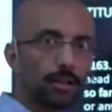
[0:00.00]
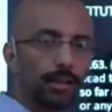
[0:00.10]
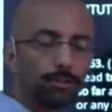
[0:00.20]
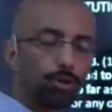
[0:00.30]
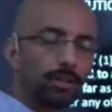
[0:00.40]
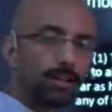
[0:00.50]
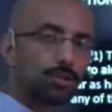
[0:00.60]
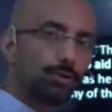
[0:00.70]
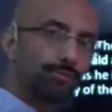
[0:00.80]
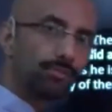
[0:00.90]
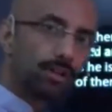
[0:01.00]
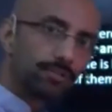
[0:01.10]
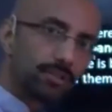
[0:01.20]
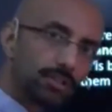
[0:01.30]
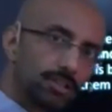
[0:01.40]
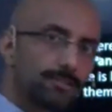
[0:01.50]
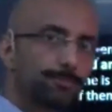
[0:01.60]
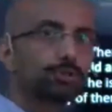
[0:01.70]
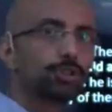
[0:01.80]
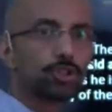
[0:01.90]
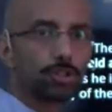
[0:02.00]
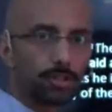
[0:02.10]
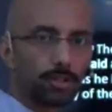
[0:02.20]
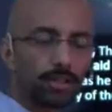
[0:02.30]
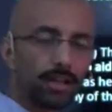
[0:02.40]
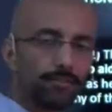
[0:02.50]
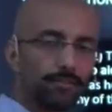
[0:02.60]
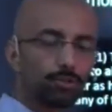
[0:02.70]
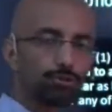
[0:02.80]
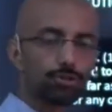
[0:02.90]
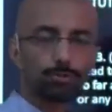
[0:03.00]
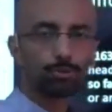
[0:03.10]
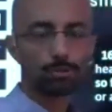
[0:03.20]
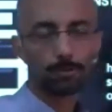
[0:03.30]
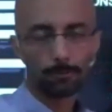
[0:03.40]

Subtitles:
in context of governor's position in our constitution.